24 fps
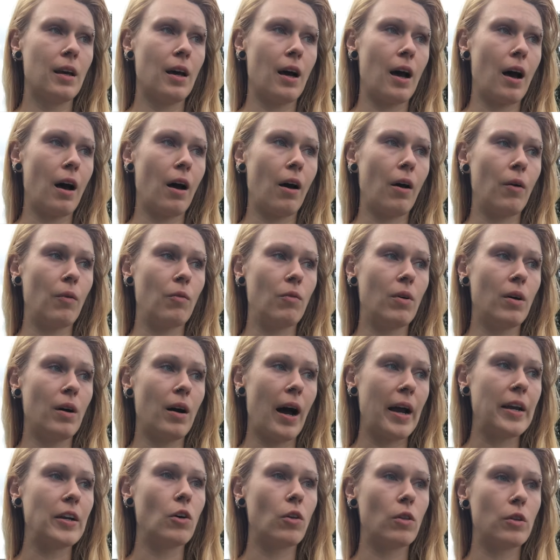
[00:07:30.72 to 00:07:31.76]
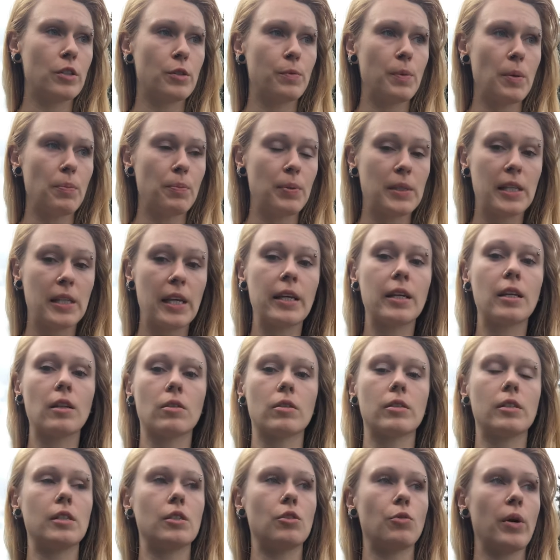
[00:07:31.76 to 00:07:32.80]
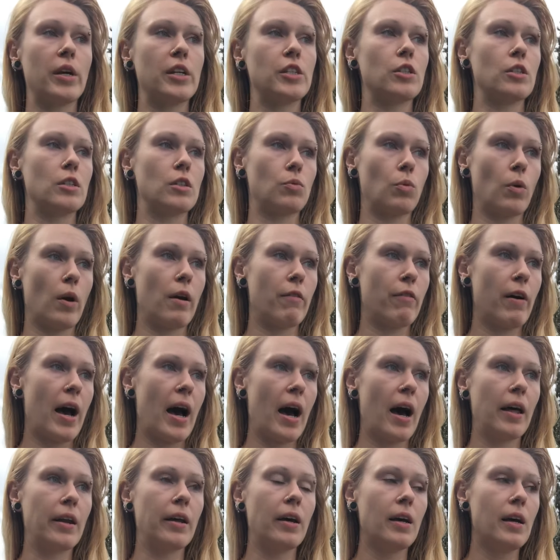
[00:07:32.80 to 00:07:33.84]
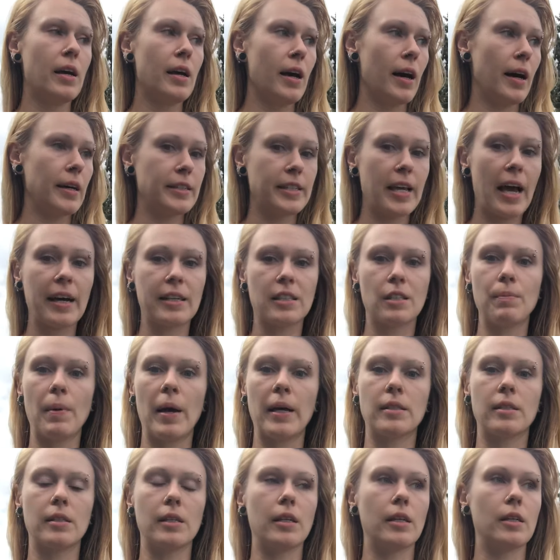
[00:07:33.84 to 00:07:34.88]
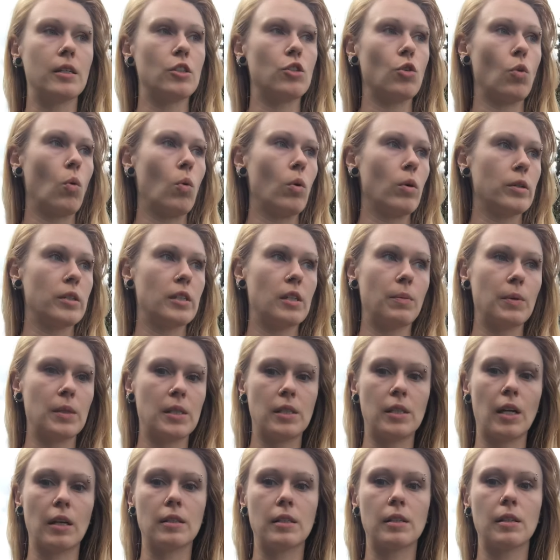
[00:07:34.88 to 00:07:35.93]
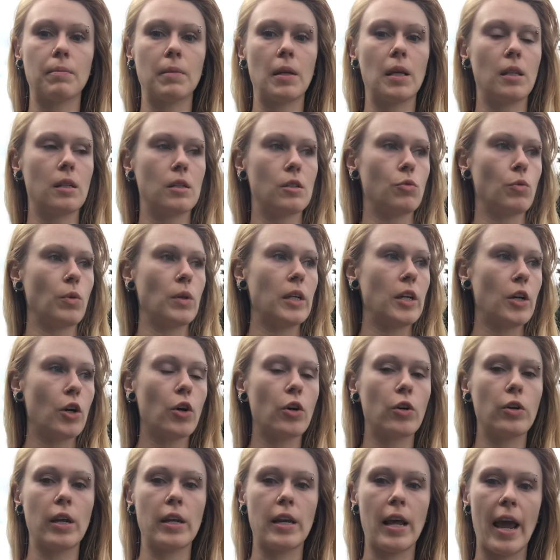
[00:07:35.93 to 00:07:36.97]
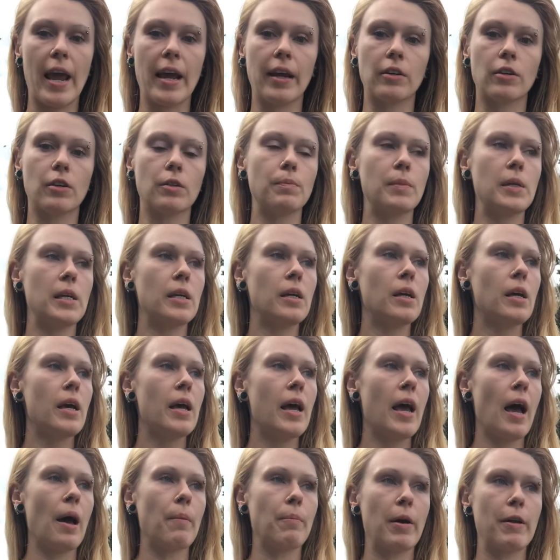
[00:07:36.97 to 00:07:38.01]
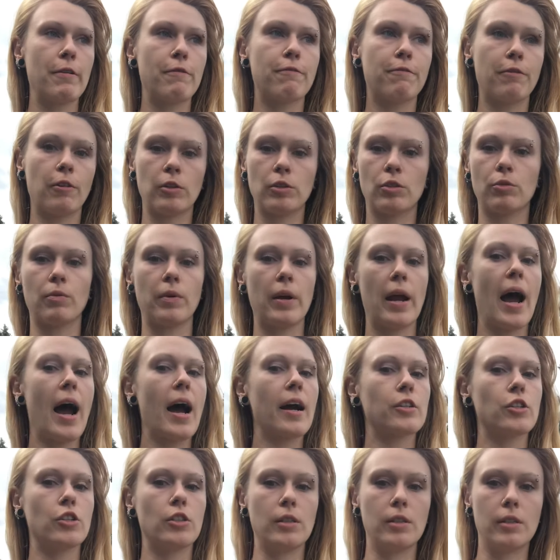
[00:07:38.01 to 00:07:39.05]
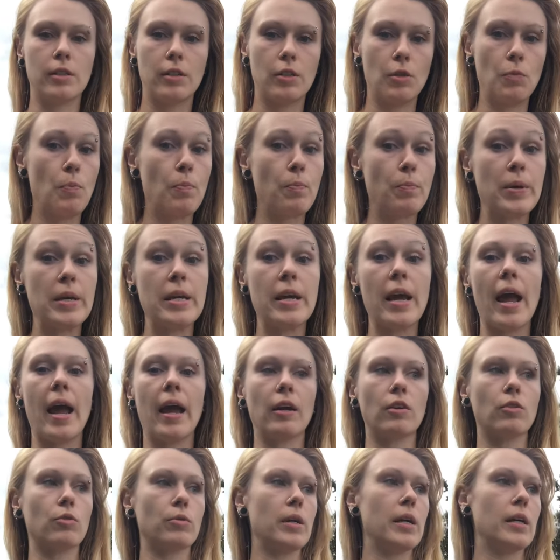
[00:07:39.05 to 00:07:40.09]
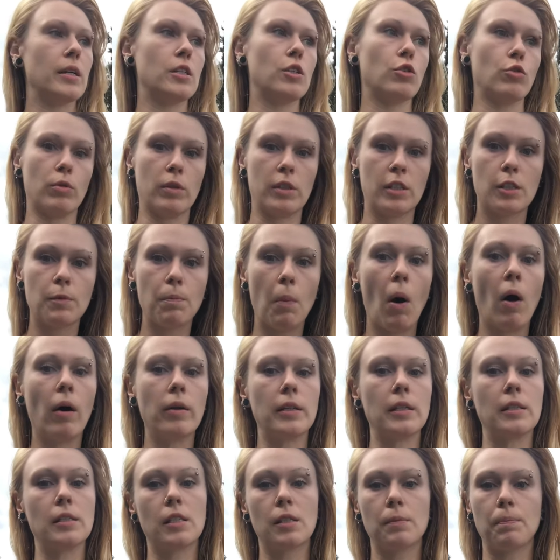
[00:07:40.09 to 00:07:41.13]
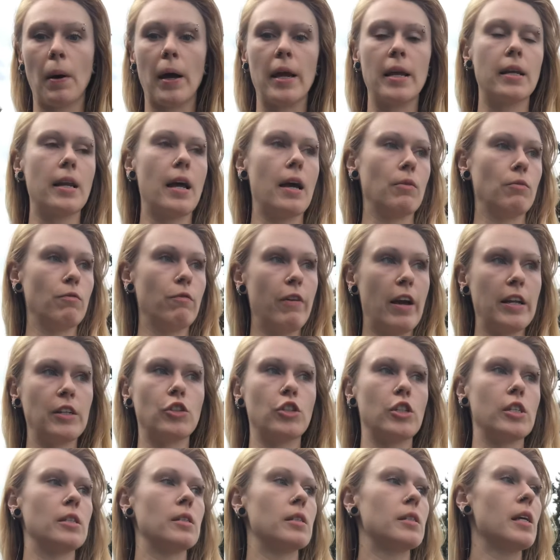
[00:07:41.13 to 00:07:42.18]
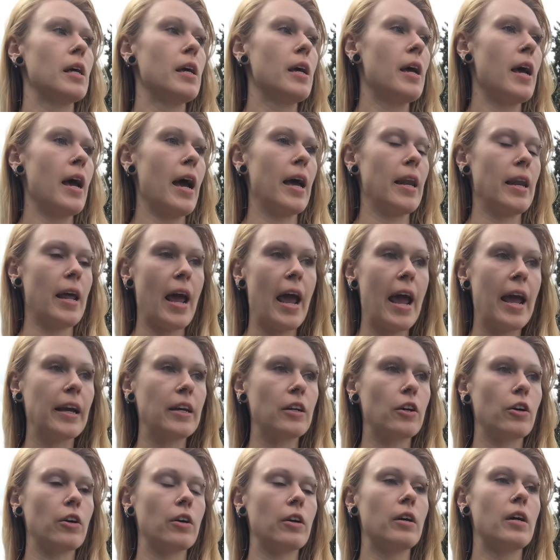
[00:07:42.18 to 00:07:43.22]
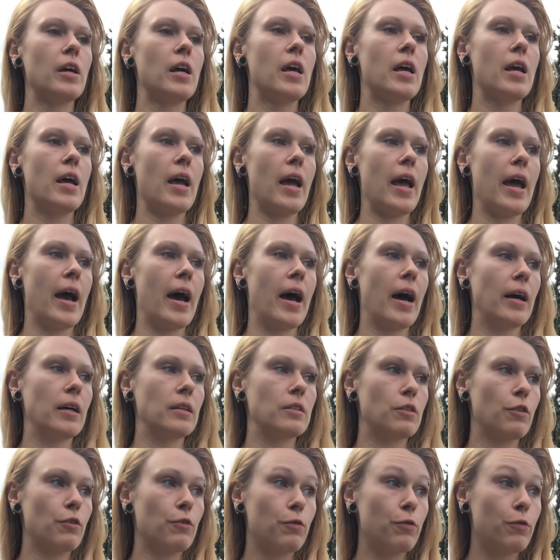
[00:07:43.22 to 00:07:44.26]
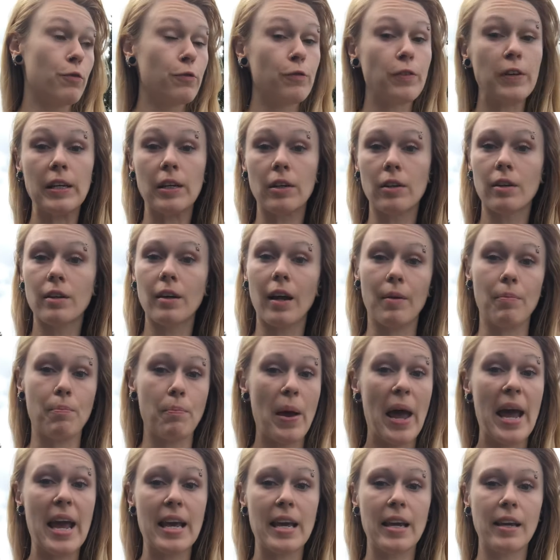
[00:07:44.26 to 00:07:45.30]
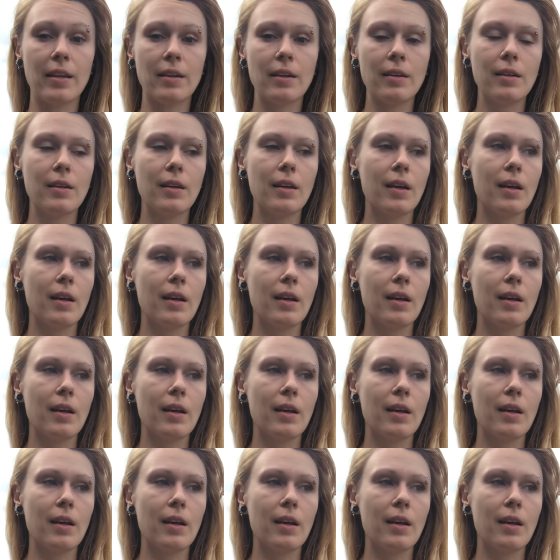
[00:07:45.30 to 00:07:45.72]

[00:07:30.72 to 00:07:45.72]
Um, I know there's been particular situations where I've had a text message or someone's done something that's really hurt and angered me, and my first reaction is to be angry and to respond in spite and vengeance and anger and fear and pain.